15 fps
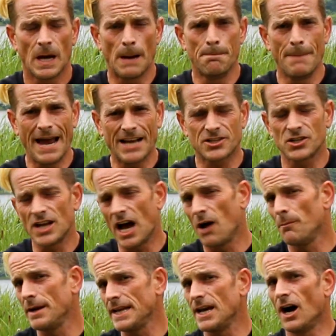Imagine how
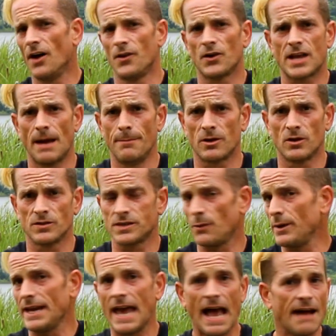many other chemicals that
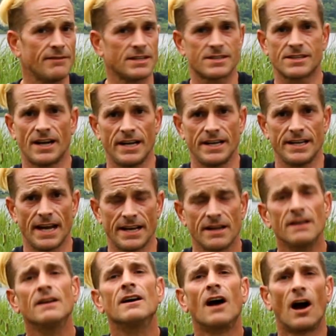we haven't studied yet
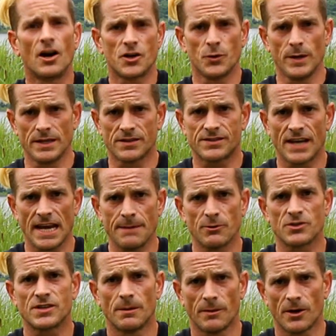are doing the same
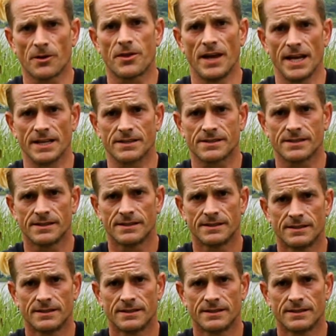or similar things.